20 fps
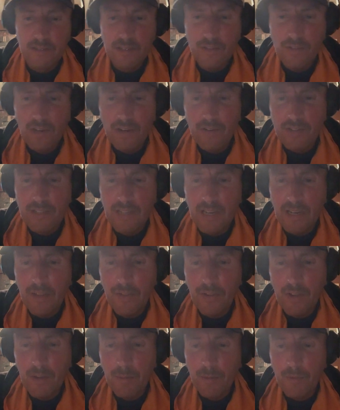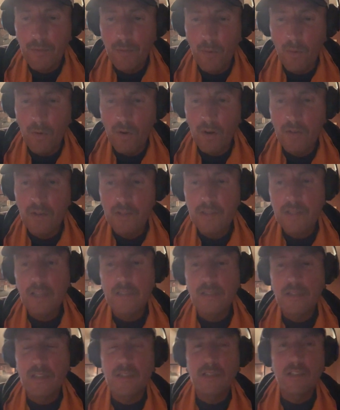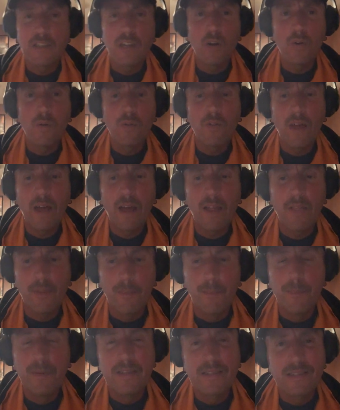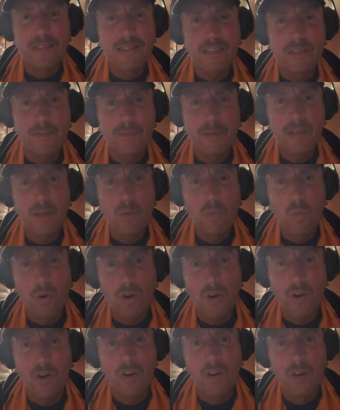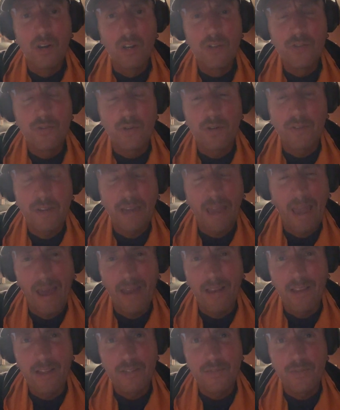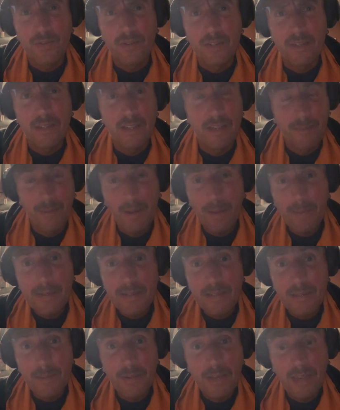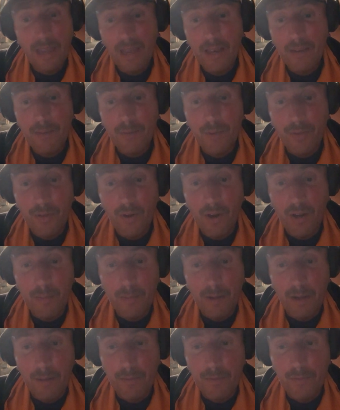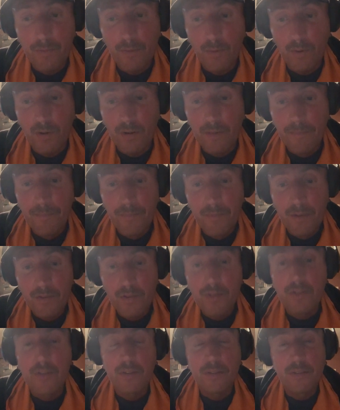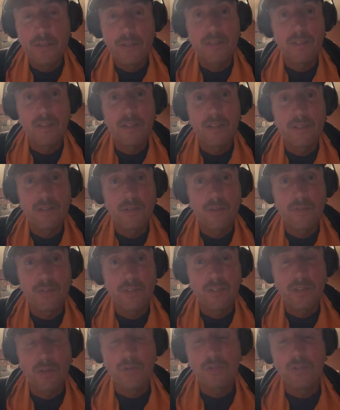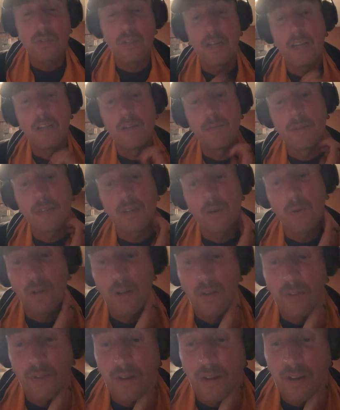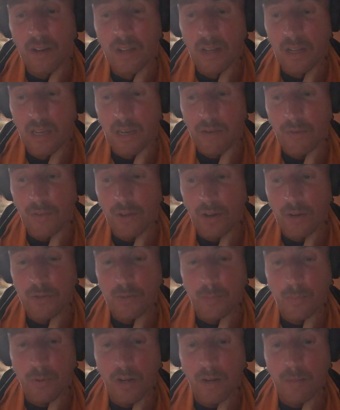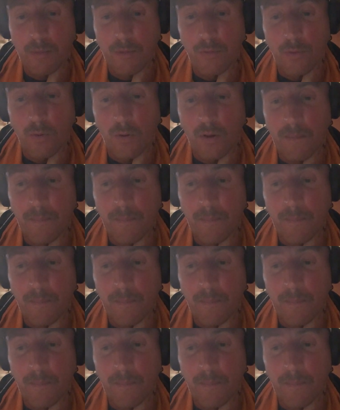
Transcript: You've never said anything before. This lets us know that the businessmen were sort of a catalyst for this. It may be something he hadn't even thought about before. So there is sort of a social element going on there. Never thought it was a problem before.